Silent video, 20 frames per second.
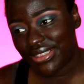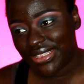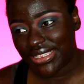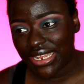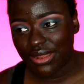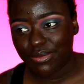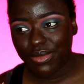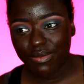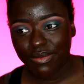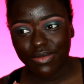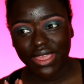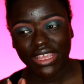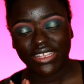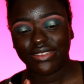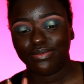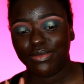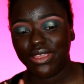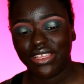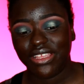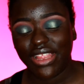Cinnamon
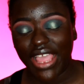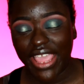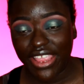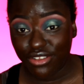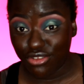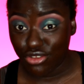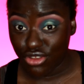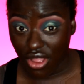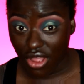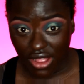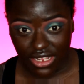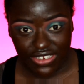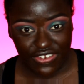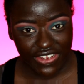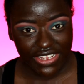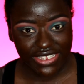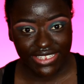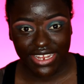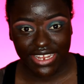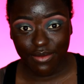makes me like
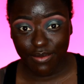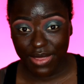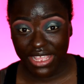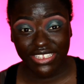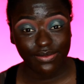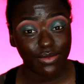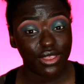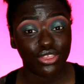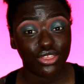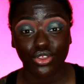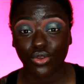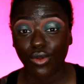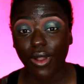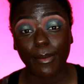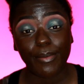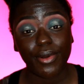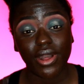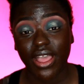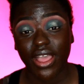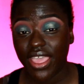nauseous, and it makes me throw
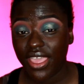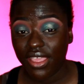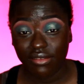up